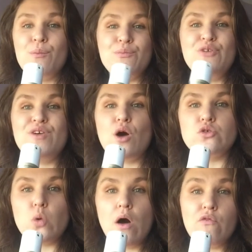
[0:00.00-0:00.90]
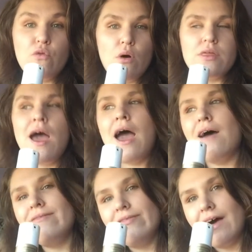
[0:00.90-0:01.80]
Moving on to our fourth
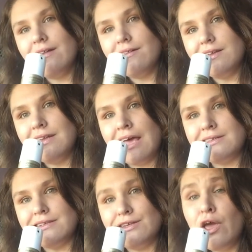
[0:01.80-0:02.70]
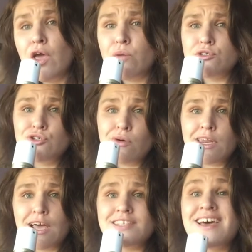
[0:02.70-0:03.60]
and final contestant who is
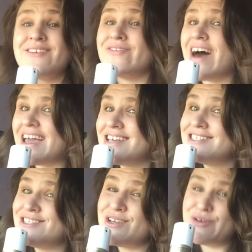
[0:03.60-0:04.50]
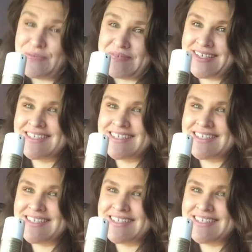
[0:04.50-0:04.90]
joining us via Zoom.